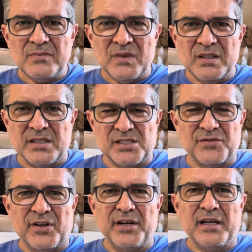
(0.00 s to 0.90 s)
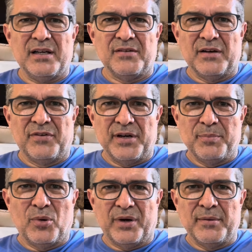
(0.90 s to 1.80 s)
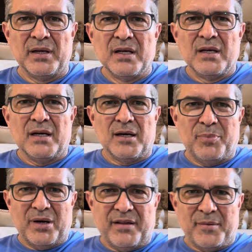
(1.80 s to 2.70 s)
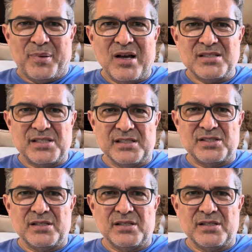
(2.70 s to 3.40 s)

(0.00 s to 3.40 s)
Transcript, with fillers: this is a very important part of the process.